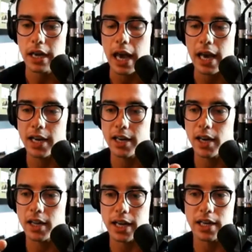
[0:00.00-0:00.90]
And
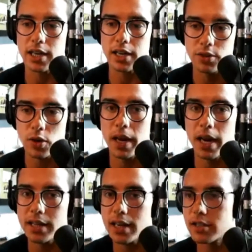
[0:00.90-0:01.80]
uh, like I said, he was doing about
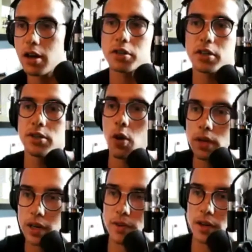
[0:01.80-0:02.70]
eight thousand dollars in a
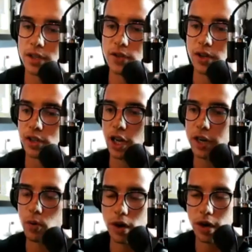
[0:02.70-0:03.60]
totally different industry in
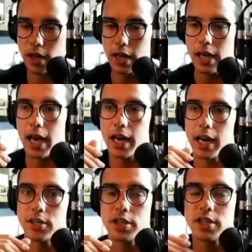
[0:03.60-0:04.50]
January. And I
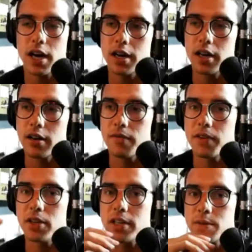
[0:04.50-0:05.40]
just got a, a
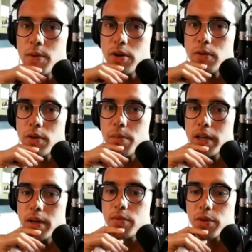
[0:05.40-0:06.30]
video testimonial from
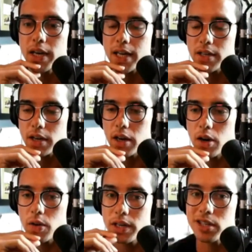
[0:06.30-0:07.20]
him three days
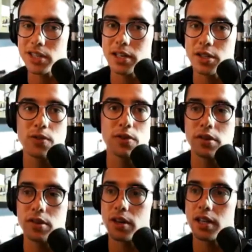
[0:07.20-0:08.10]
ago. He just hit two hundred
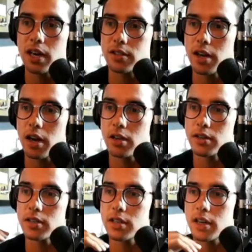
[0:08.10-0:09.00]
and thirty thousand uh,
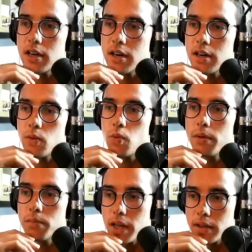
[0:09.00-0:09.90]
dollars in
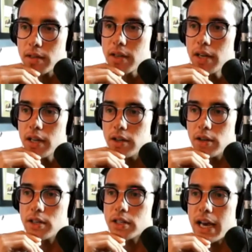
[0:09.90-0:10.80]
one month
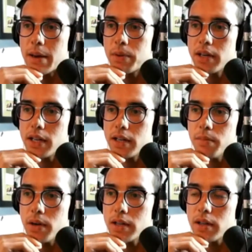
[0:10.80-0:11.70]
literally just happened in the
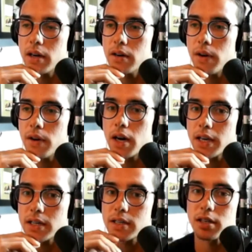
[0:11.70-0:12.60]
month of
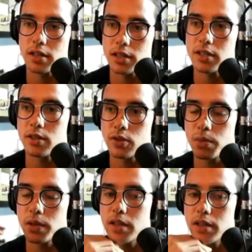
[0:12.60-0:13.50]
August. Uh, this this will
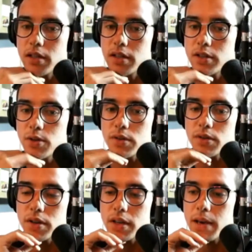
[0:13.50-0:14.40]
be the,
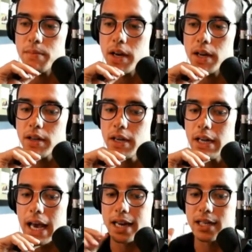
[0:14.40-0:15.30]
230k month,
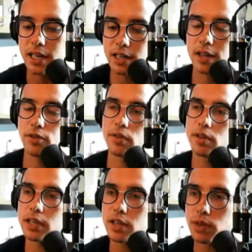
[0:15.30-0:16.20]
and he did that through the
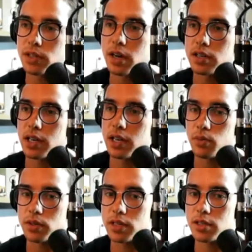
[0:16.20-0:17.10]
things that we taught in scaling
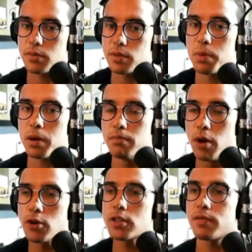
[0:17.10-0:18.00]
with systems. But
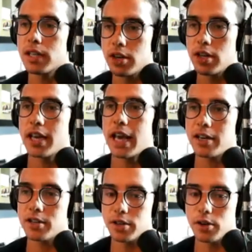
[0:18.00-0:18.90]
most of it literally had
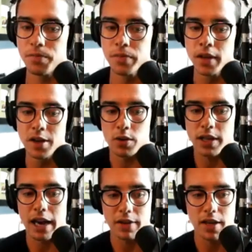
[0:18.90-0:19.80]
to do with
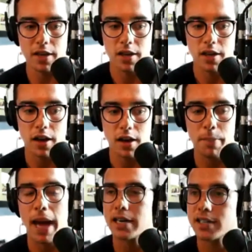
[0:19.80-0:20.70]
having uh,
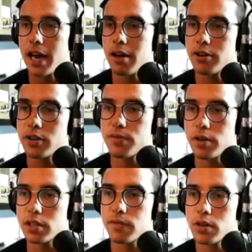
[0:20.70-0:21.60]
packed calendars for
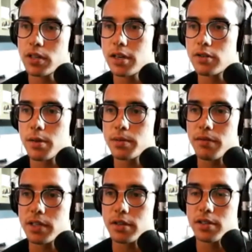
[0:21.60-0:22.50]
his four mm. sales reps
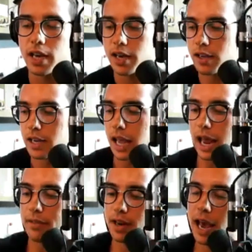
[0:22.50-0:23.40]
every single day
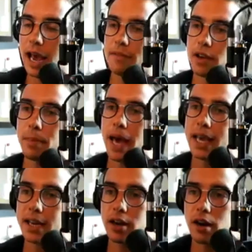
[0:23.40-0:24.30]
and then having a
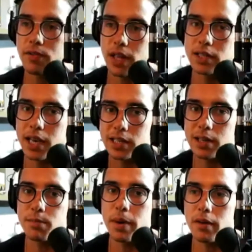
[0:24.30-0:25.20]
back end offer that takes
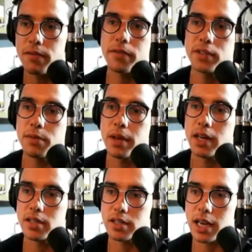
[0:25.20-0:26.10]
him about 15
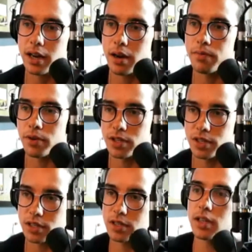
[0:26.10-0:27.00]
minutes to set up
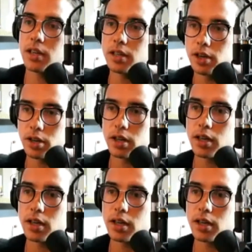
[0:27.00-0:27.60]
versus the literally